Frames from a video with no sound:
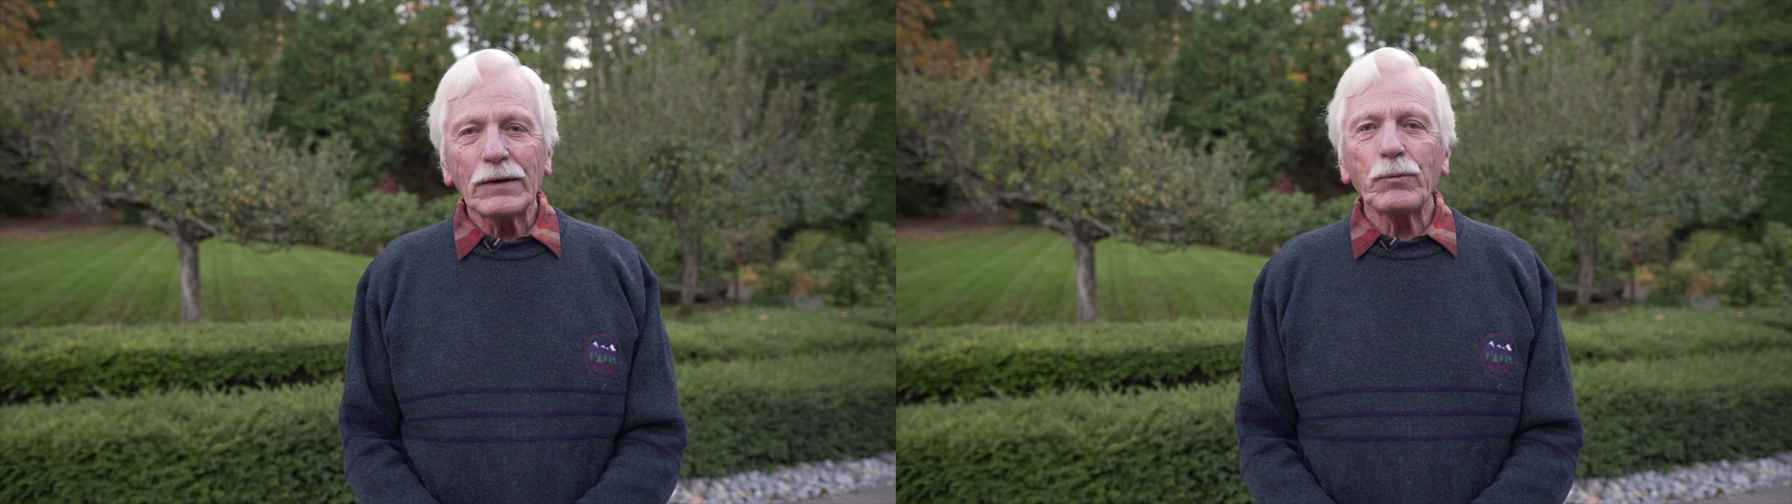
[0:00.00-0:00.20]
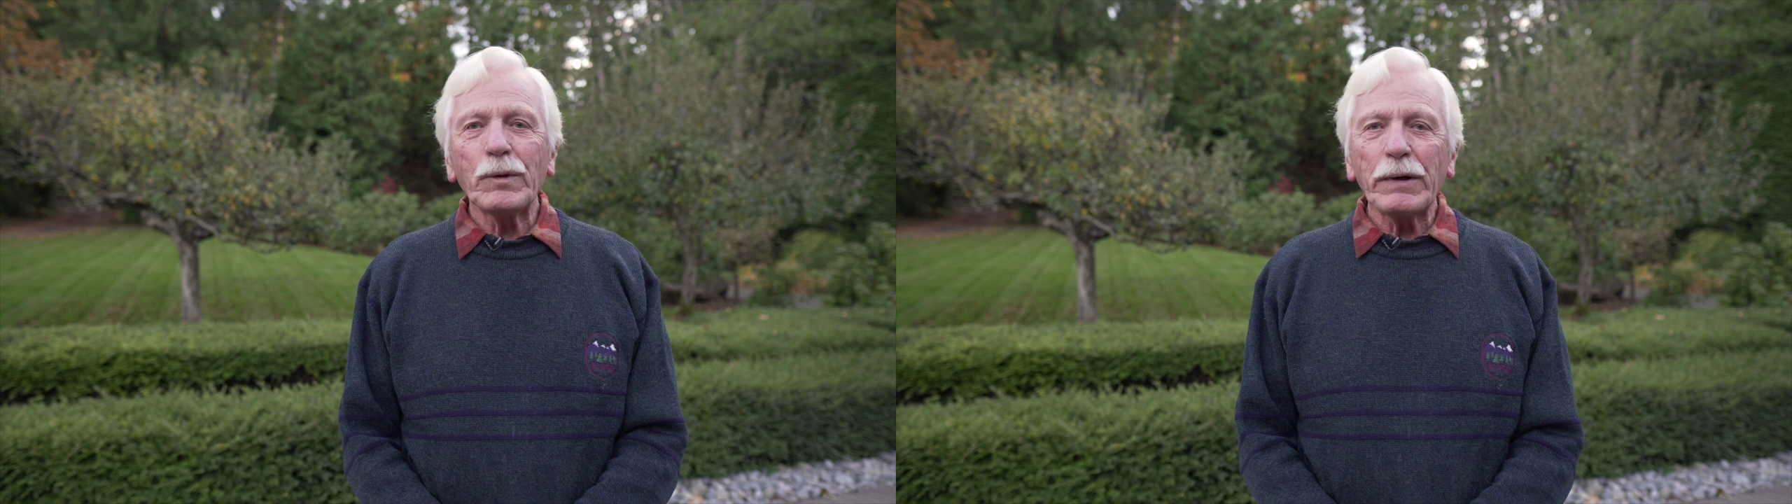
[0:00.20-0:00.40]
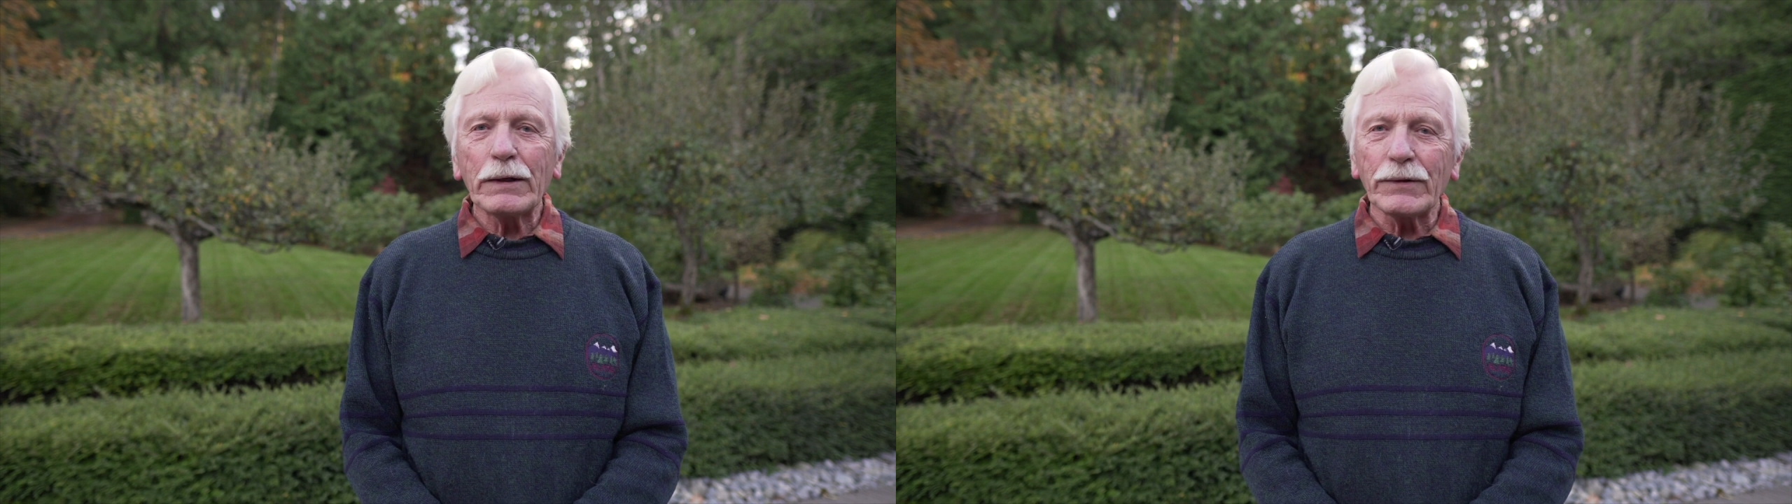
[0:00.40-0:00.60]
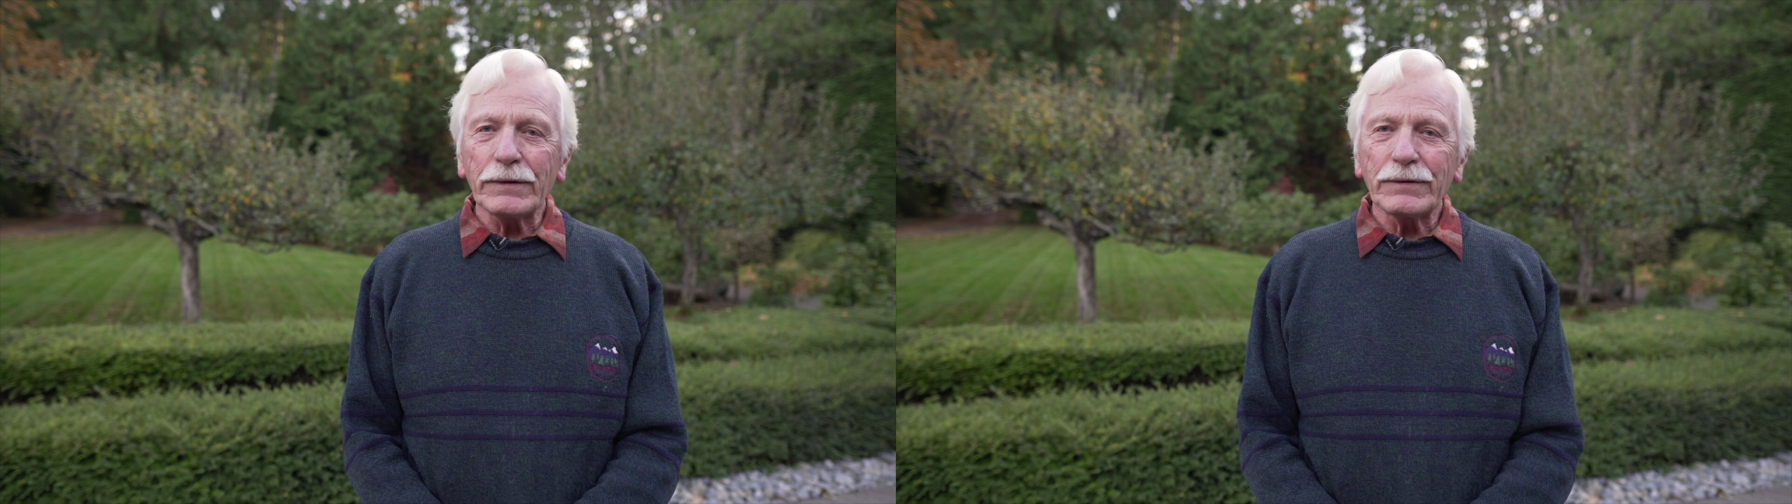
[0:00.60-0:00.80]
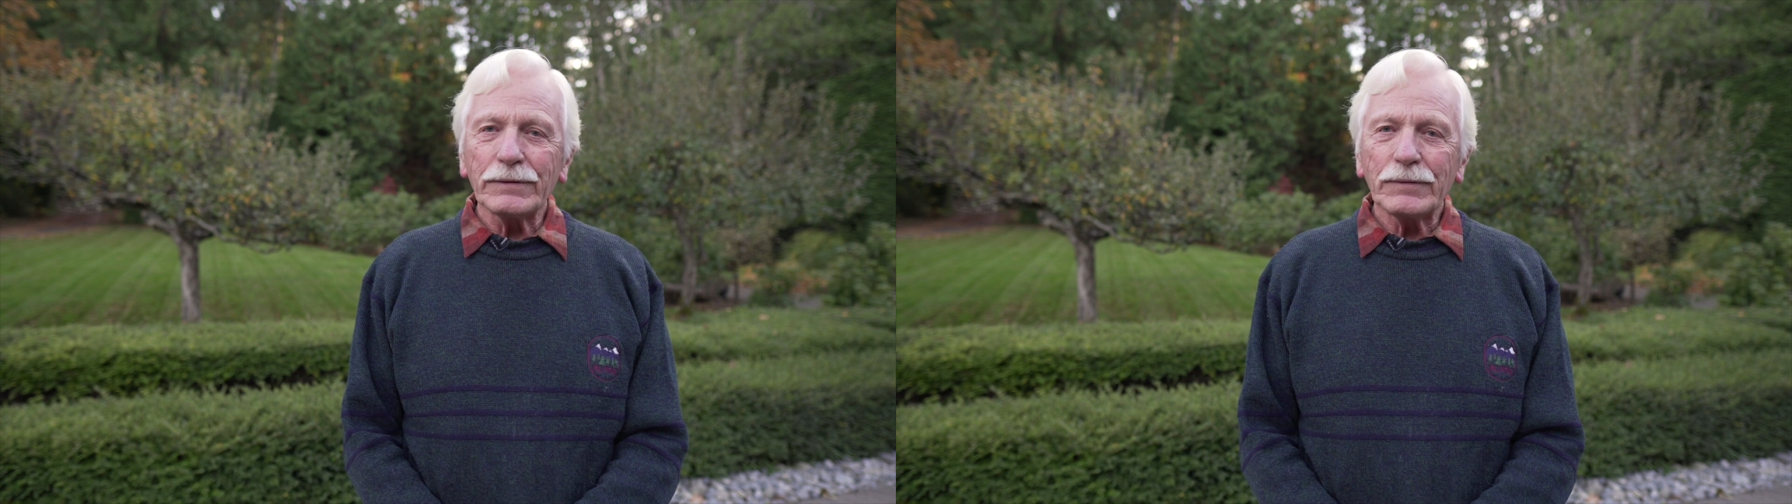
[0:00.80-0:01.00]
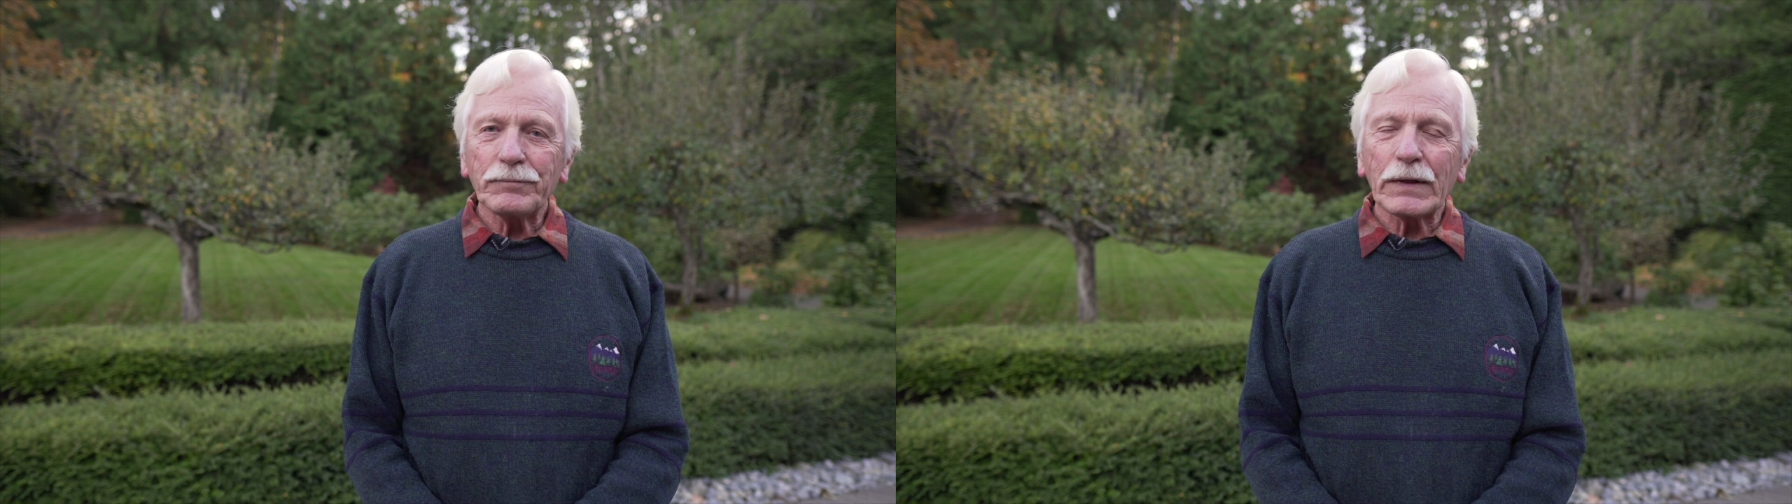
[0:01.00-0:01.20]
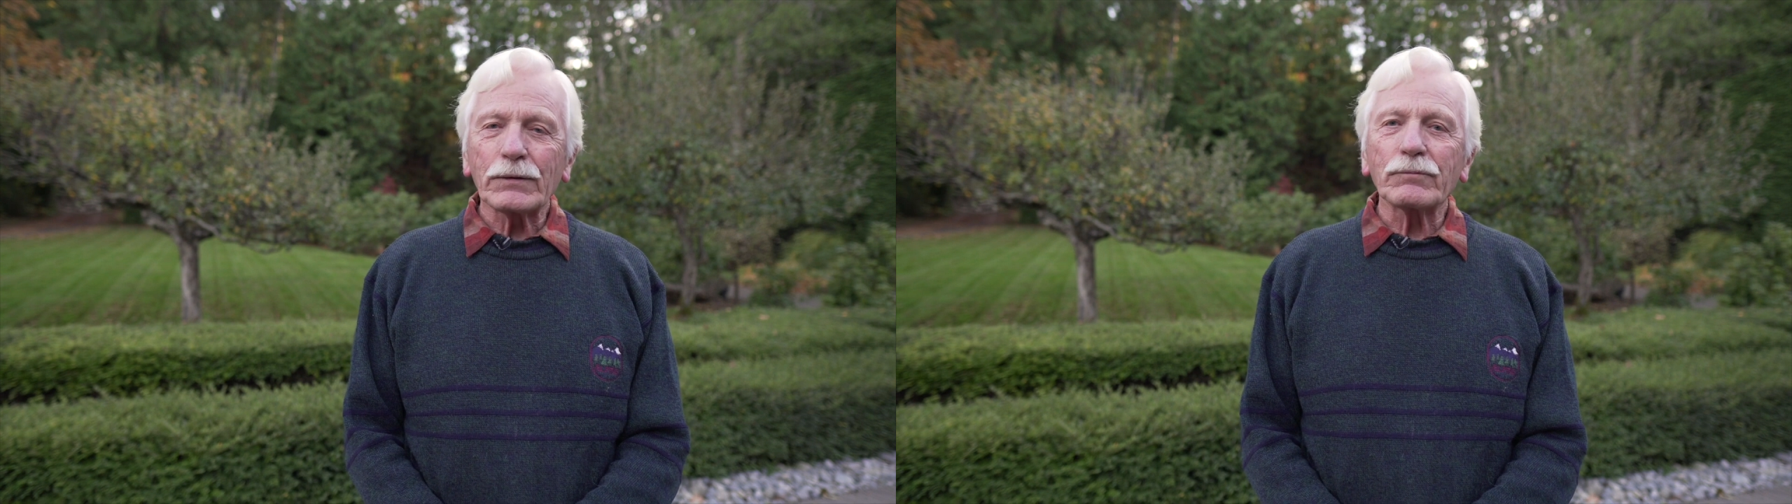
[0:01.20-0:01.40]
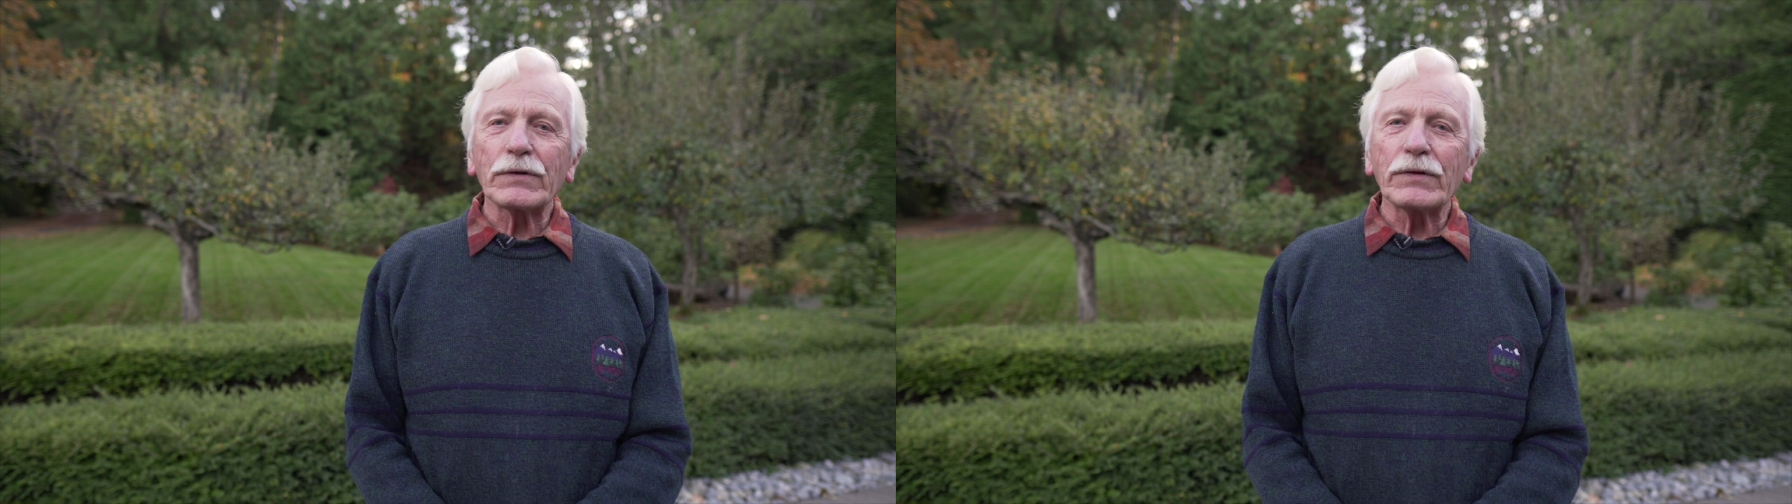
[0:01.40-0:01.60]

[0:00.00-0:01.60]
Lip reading: We married, and over